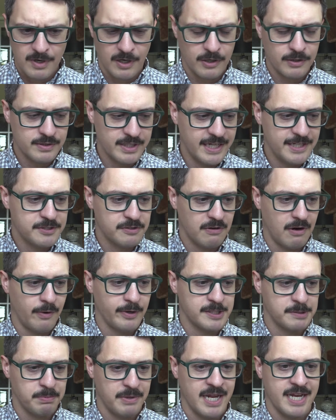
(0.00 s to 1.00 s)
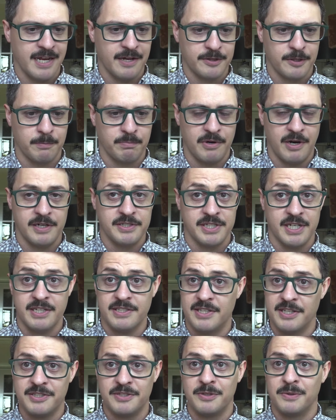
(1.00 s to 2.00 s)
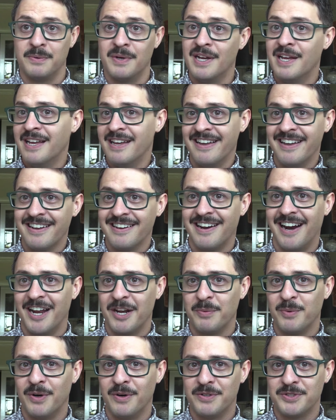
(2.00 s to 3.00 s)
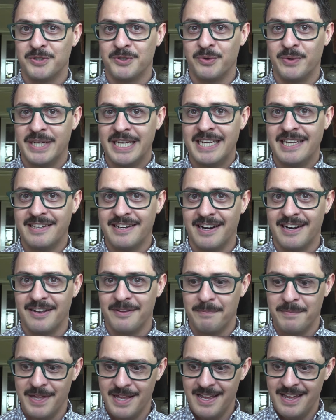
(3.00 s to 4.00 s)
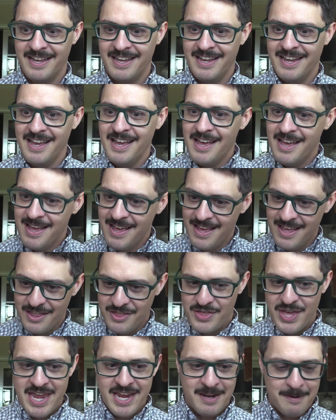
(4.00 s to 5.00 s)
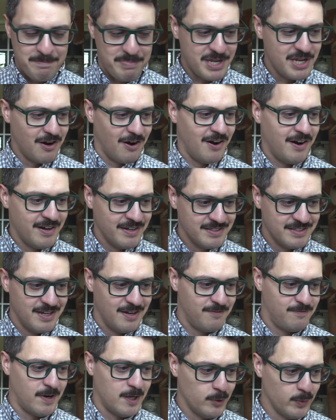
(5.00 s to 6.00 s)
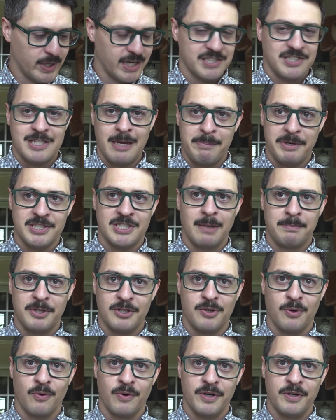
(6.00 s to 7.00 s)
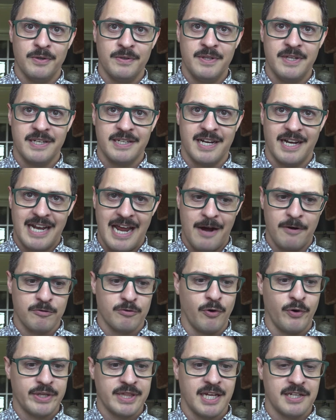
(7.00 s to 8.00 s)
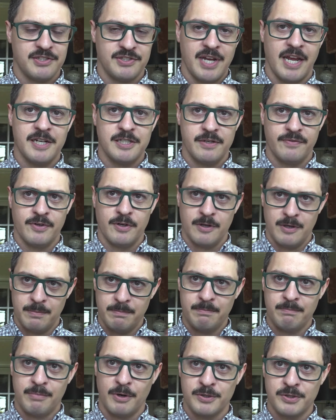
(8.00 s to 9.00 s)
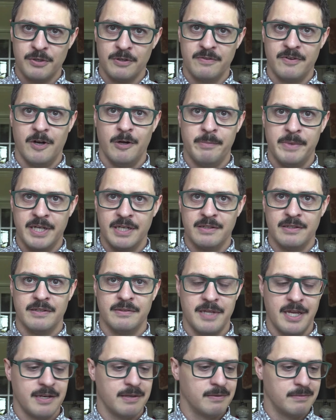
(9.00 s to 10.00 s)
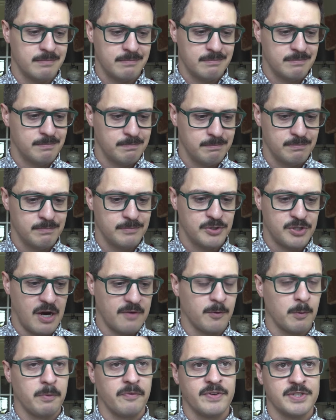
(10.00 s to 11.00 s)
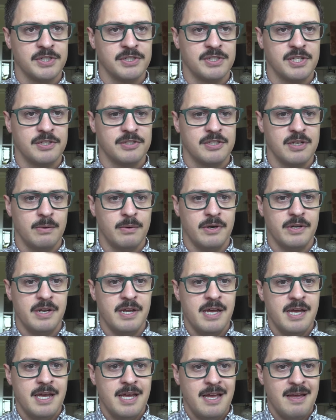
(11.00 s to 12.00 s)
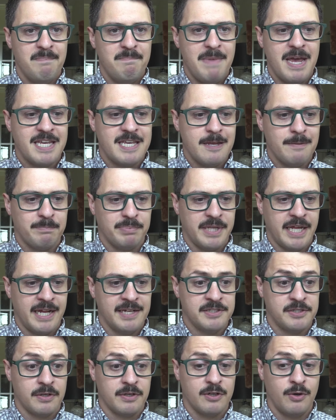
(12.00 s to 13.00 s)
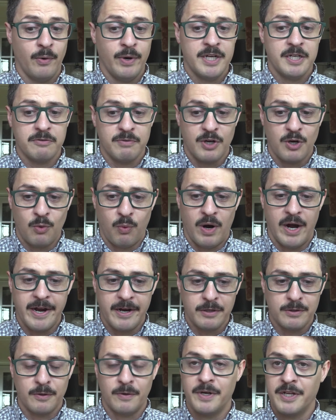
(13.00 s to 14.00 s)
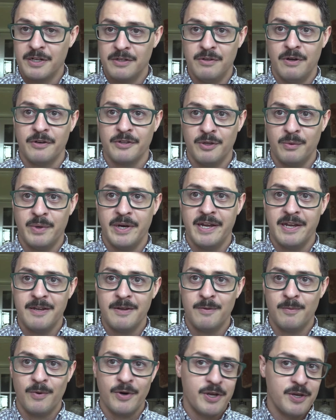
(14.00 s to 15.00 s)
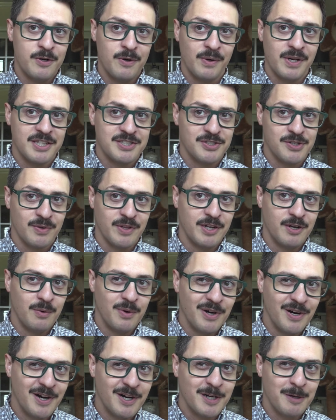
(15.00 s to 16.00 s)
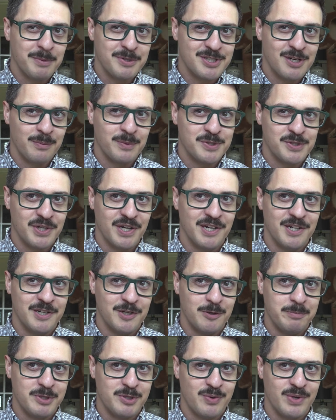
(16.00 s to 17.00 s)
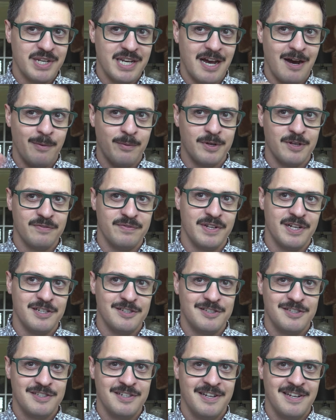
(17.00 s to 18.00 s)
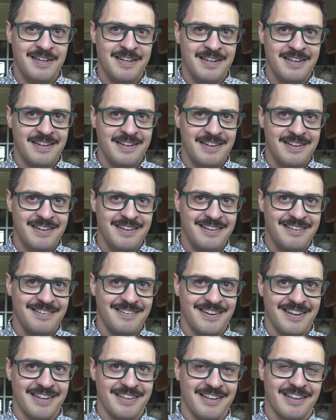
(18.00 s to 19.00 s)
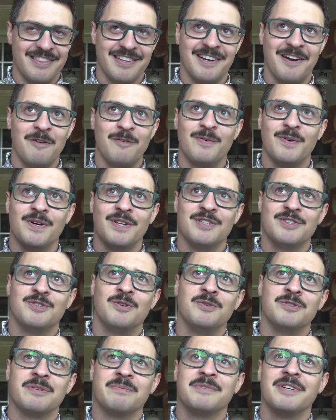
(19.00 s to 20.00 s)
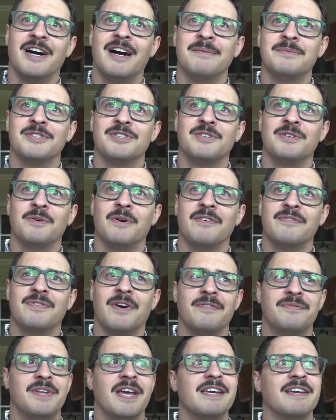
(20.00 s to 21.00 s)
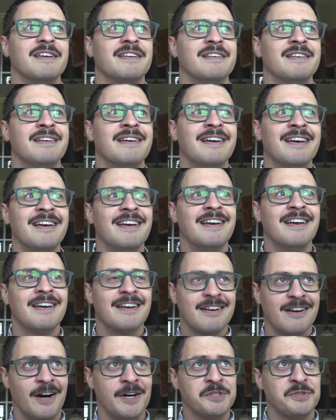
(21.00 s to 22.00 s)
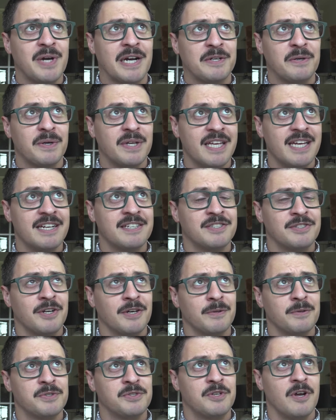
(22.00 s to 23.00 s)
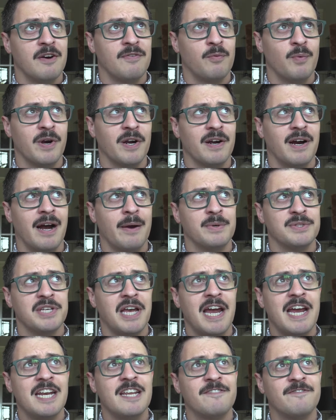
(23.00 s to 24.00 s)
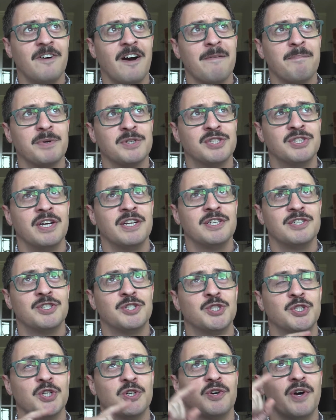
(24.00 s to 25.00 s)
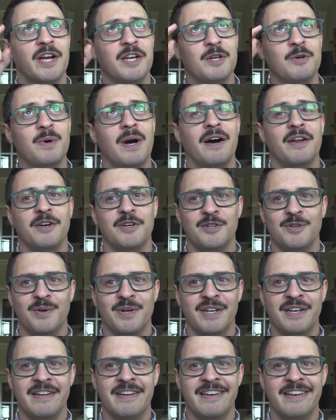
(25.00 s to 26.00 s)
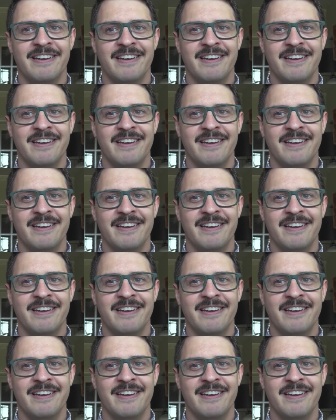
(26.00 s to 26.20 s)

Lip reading: Our leads are always planning out their projects, as you kind of will as you're doing any kind of thing beyond following a step-by-step tutorial and kind of outgrowing that stage of your personal development and software proficiency and so on. Making plans that are going to require learning along the way, where you don't necessarily know 100% of what you're going to do between now and when you finish. I think I refer to this too sometimes as, you know, I've taken contractor gigs and other stuff where I was 85% sure I knew how to do it,